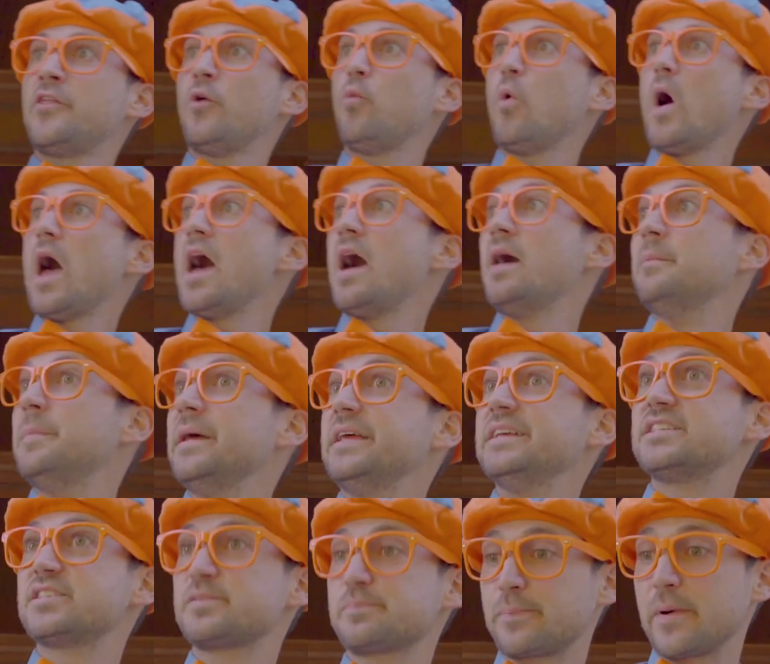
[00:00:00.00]
the web
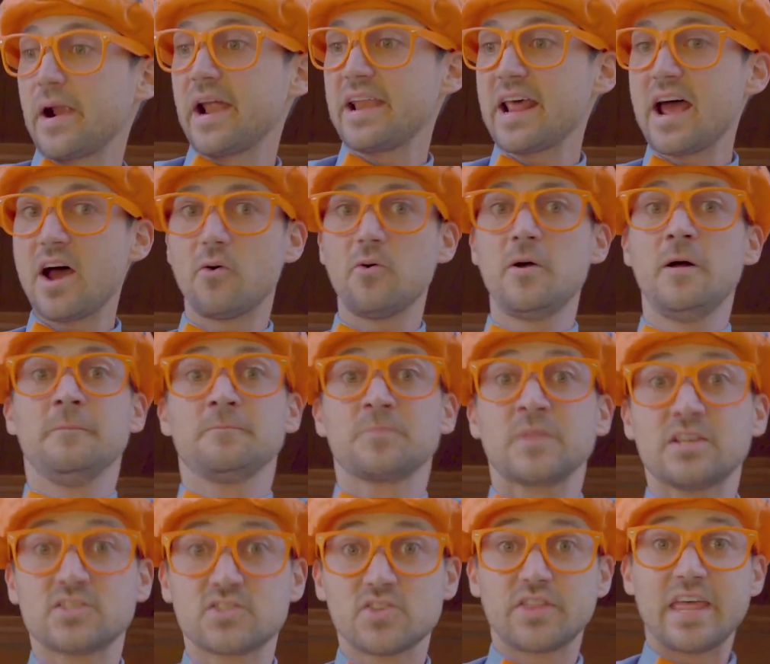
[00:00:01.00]
is spread out.
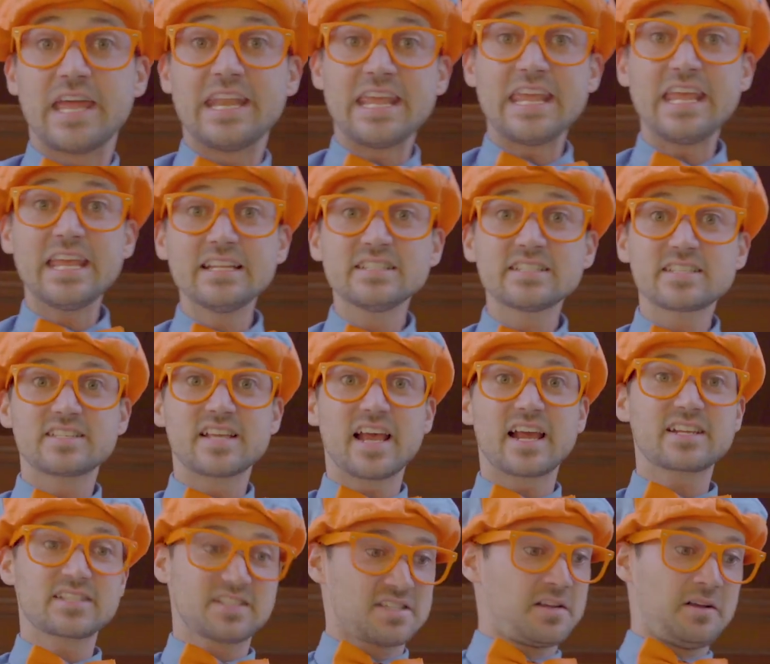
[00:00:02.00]
So then
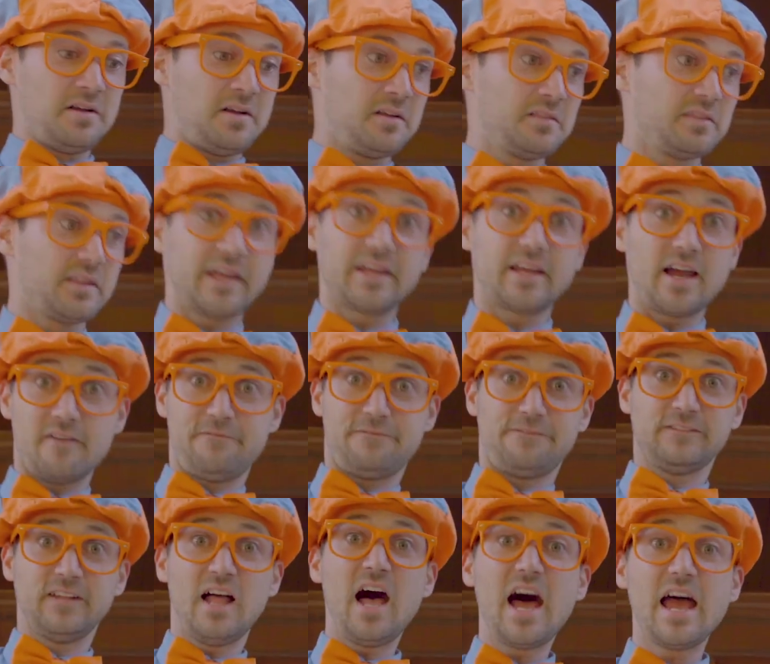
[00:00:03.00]
insects, like a
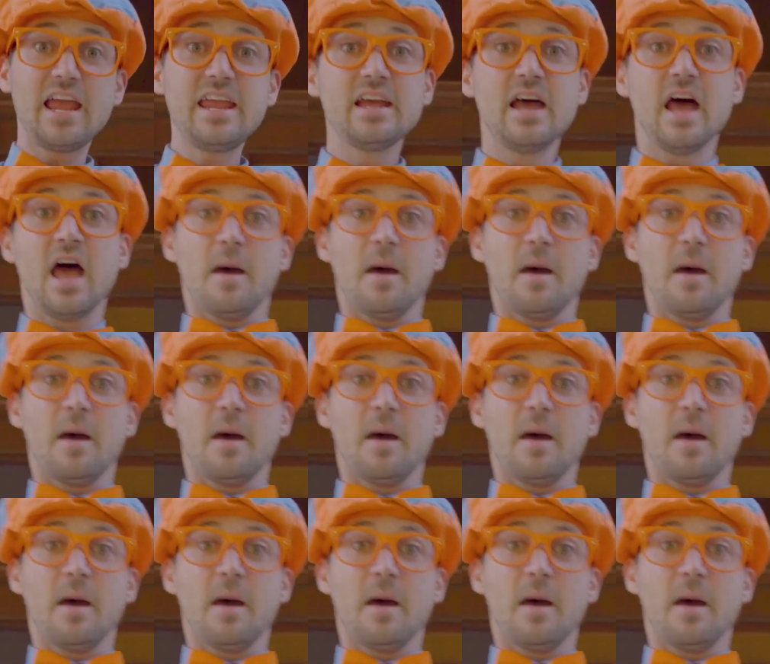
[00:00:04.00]
fly,